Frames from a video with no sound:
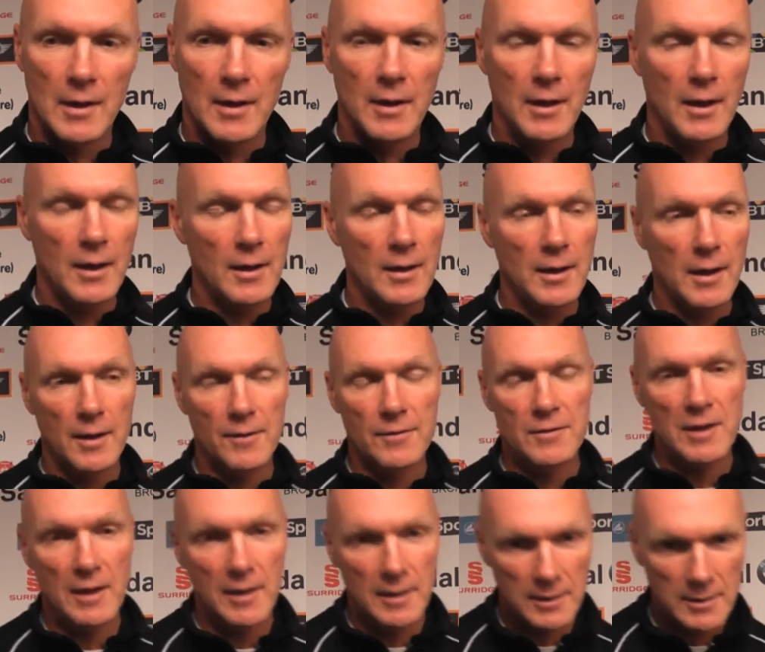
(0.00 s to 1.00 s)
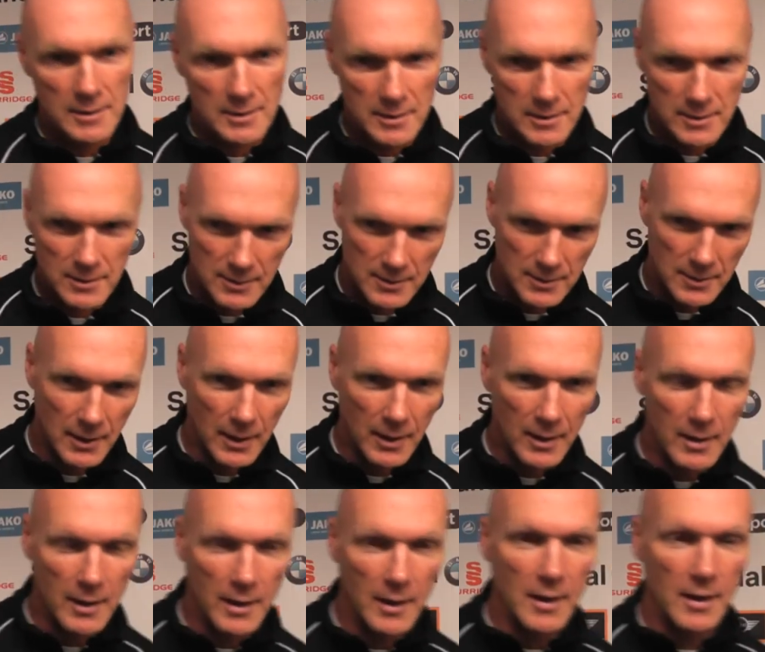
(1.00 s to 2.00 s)
Yeah, like I've said,
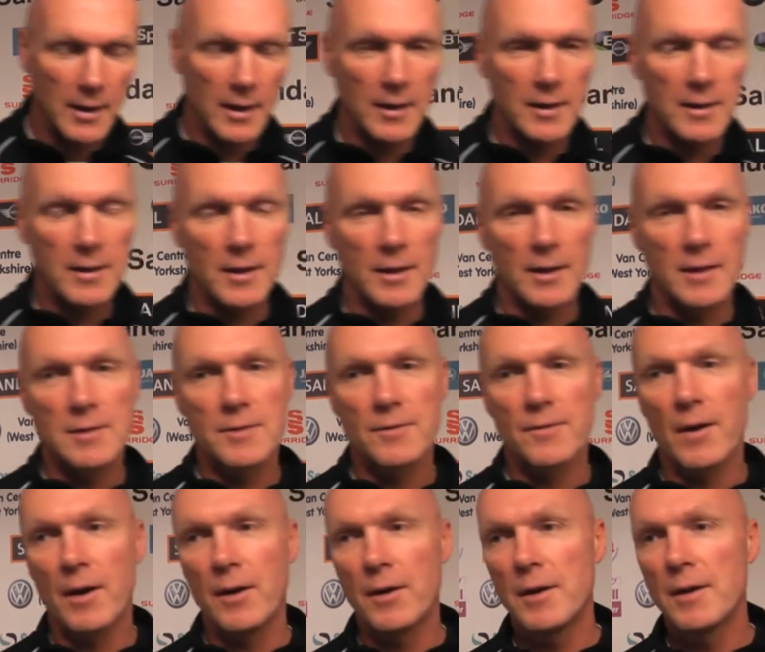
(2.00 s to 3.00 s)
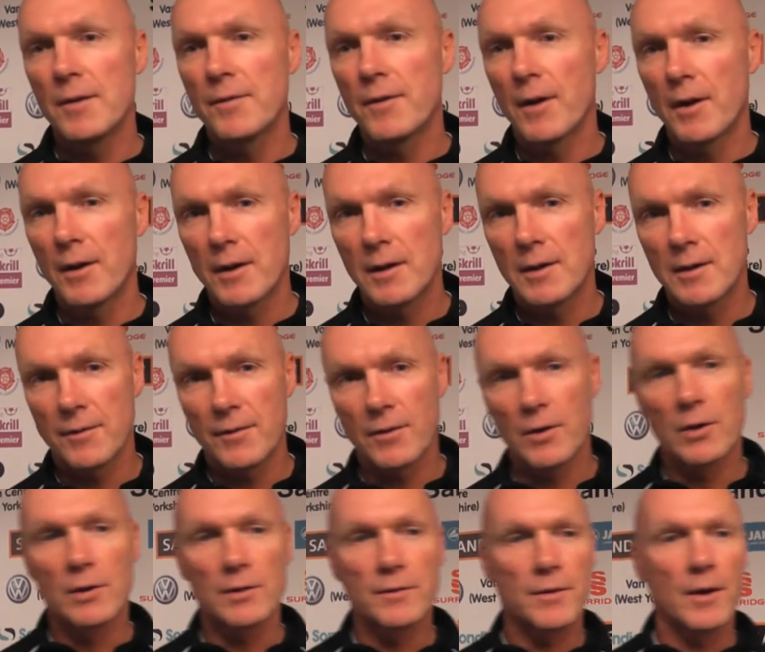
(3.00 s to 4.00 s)
I think it's very, very
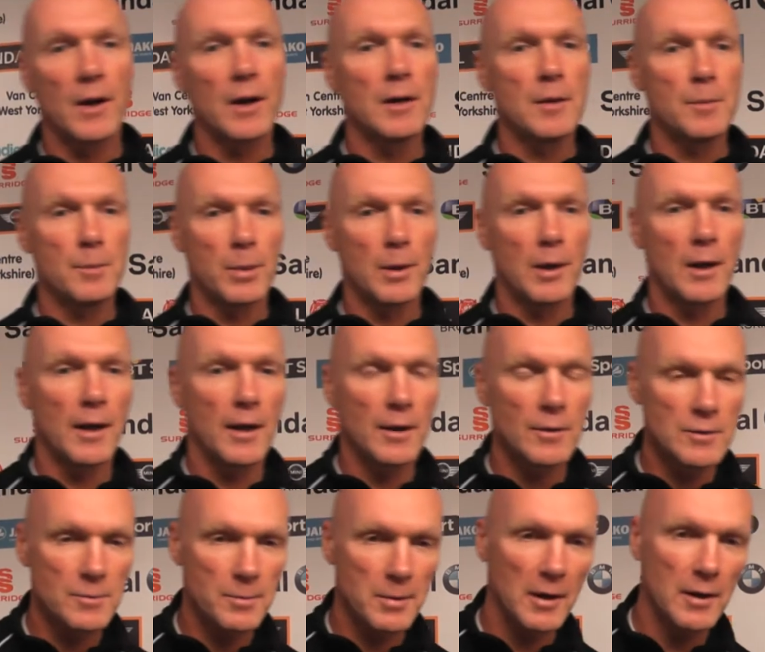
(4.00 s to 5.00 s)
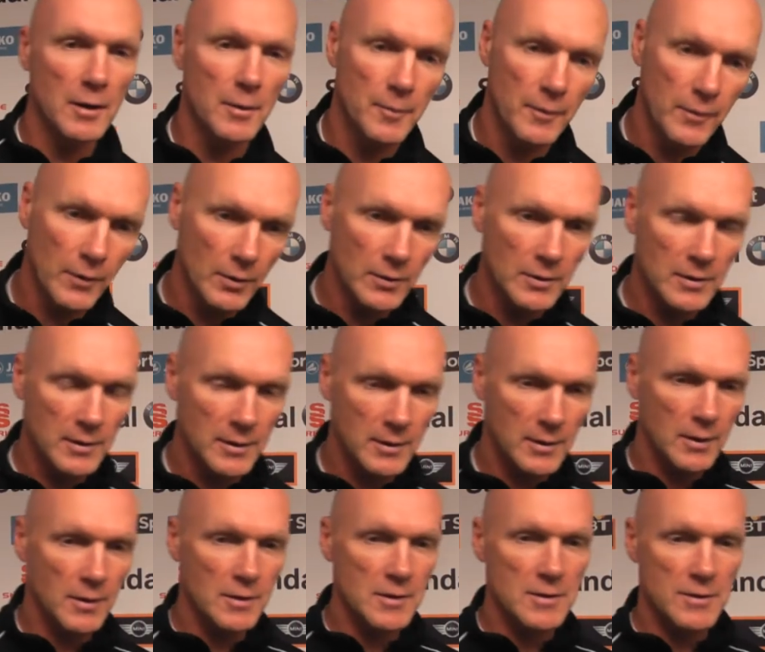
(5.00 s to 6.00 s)
difficult for any player who's playing up front
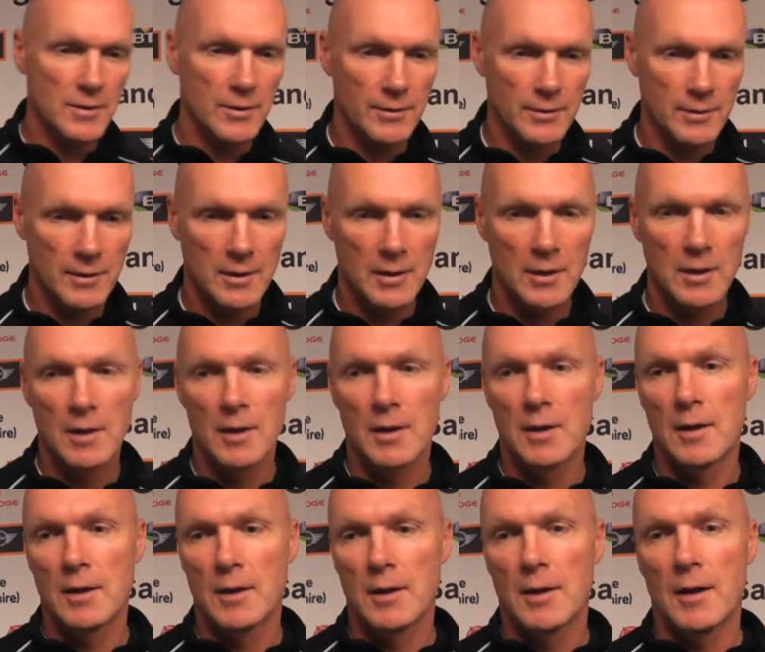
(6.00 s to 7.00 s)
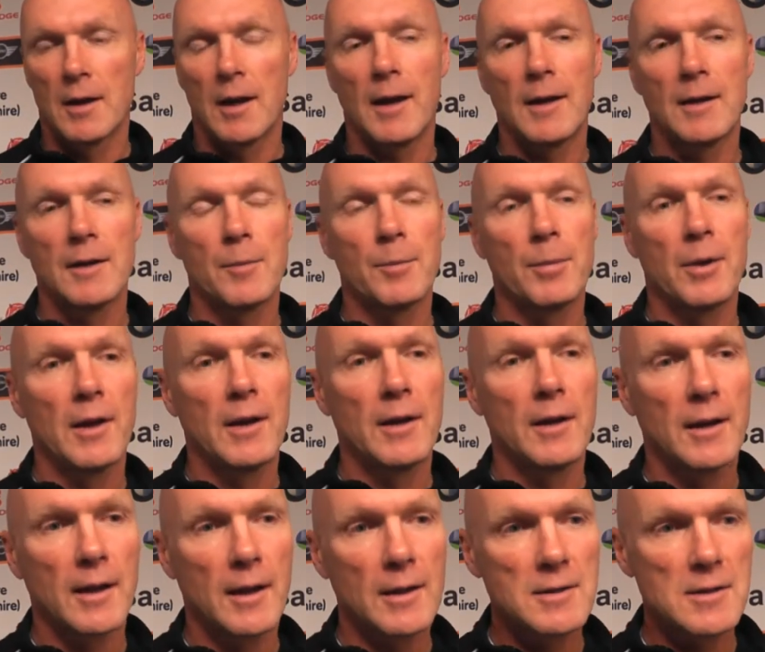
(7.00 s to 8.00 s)
on his own, and you're
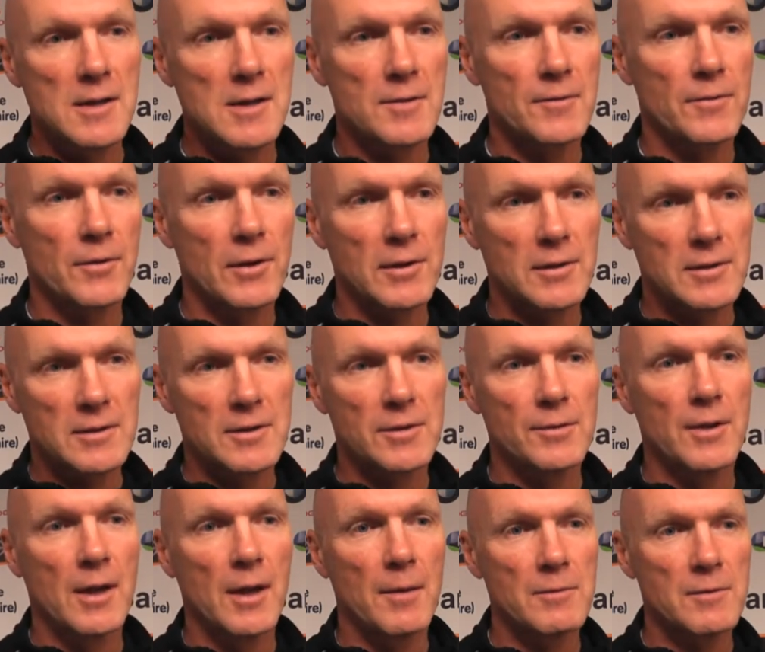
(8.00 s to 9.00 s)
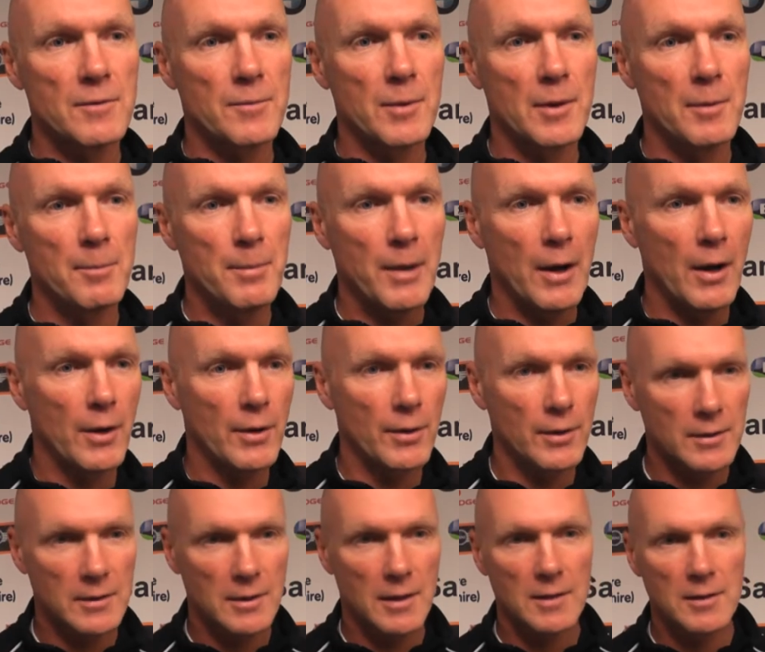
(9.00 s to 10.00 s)
playing against his first two games have been
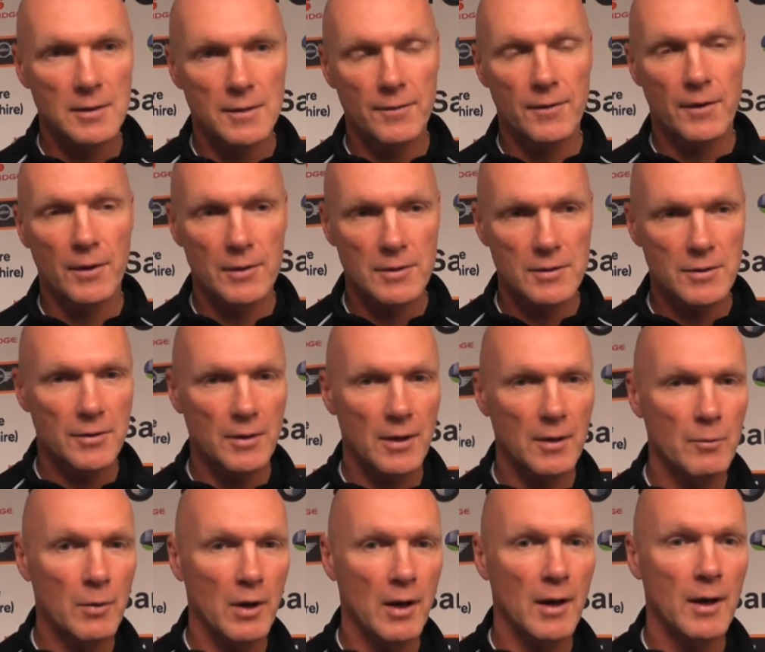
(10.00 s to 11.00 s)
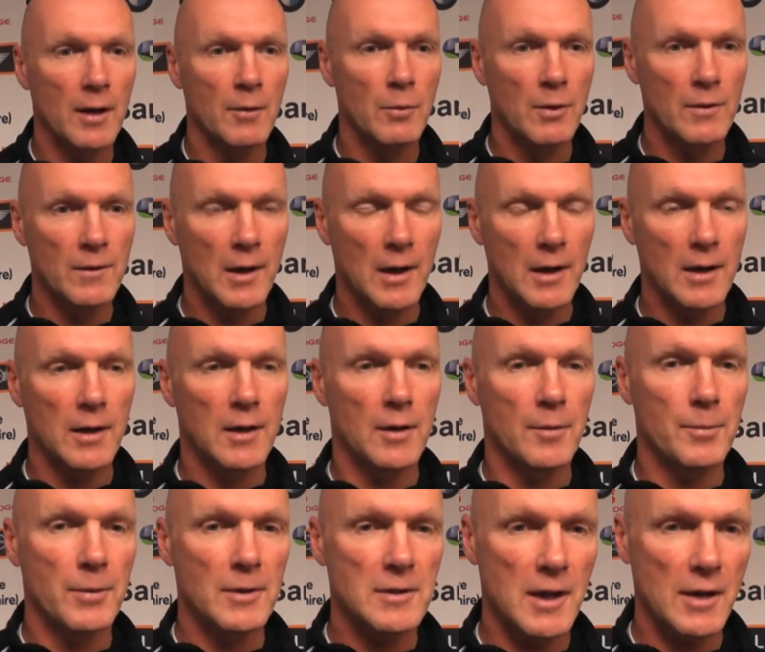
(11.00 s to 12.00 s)
Barnet and Forest Green, where we've not had a lot
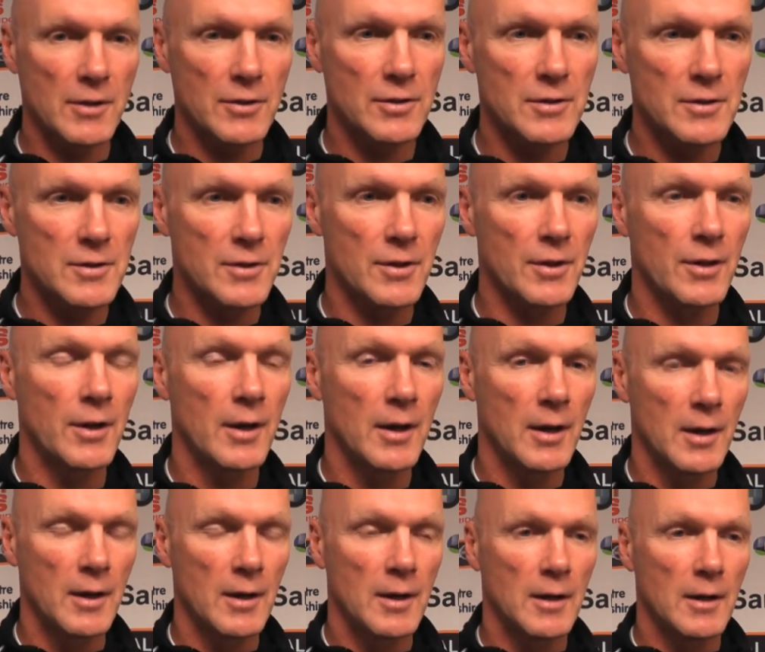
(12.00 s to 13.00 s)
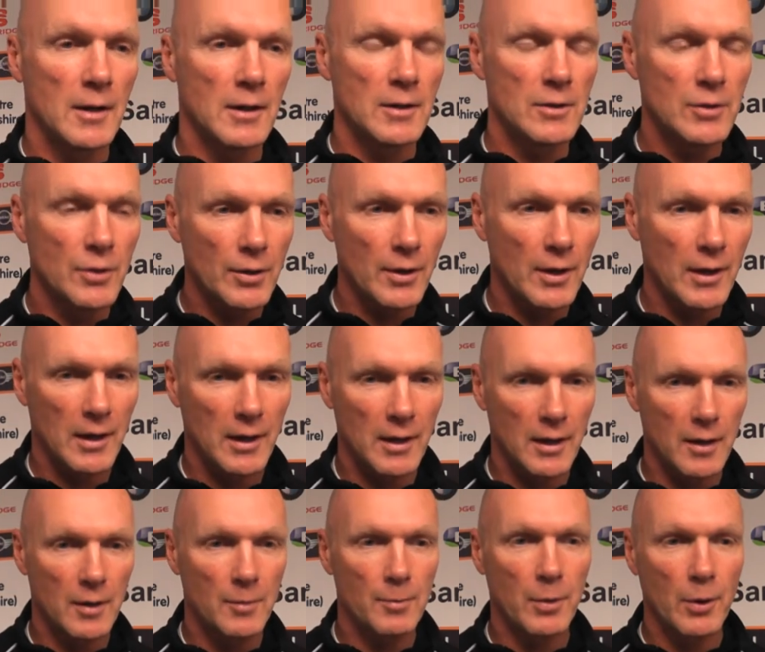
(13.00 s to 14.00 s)
of possession, so you don't get a
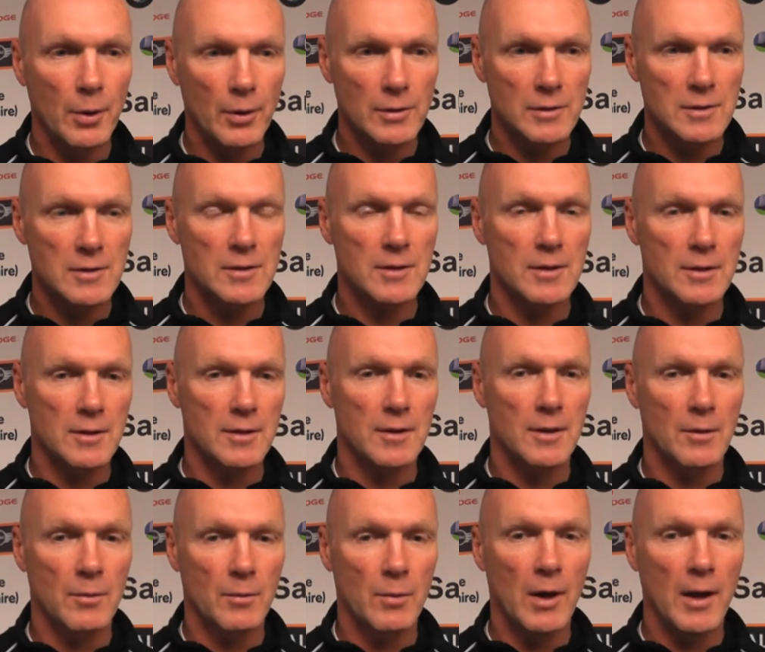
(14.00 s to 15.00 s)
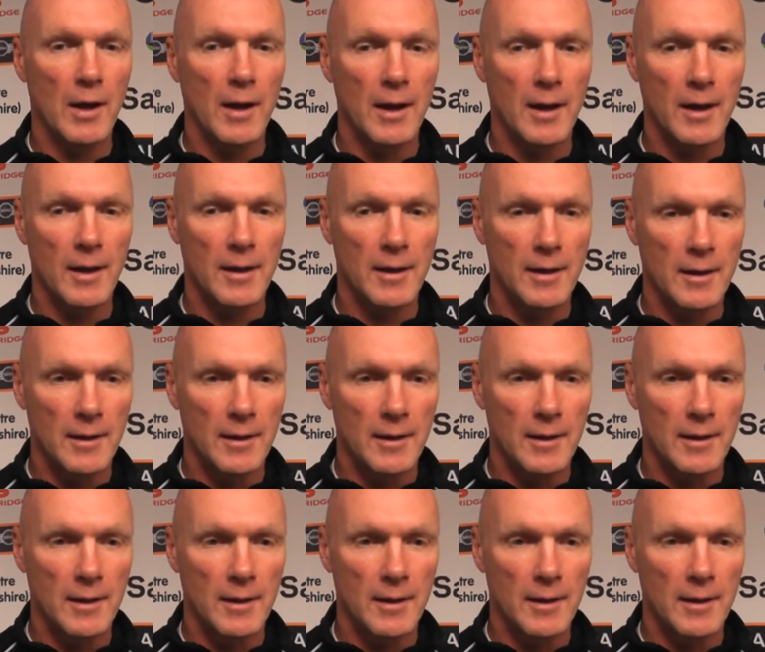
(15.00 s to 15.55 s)
lot of balls where